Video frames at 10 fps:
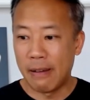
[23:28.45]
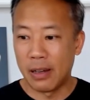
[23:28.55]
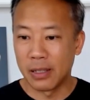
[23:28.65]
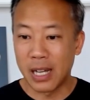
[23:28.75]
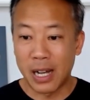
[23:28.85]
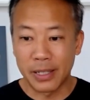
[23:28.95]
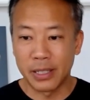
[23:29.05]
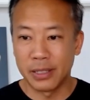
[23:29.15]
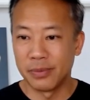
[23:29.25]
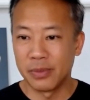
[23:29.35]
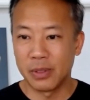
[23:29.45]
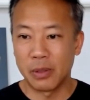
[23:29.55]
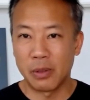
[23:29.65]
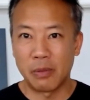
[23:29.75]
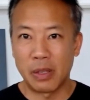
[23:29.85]
uh, Ghana,
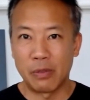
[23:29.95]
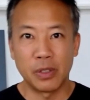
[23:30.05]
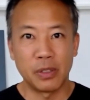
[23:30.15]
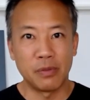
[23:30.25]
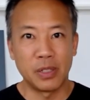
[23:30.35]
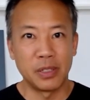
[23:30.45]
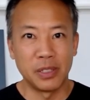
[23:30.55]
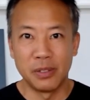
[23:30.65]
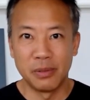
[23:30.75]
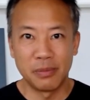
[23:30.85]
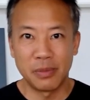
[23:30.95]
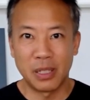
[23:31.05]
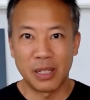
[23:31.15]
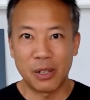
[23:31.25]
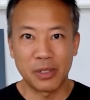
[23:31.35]
uh, um, fully funded
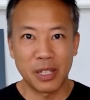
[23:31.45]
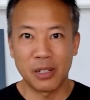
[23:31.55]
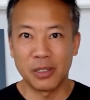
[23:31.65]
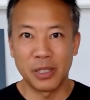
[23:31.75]
uh, healthcare,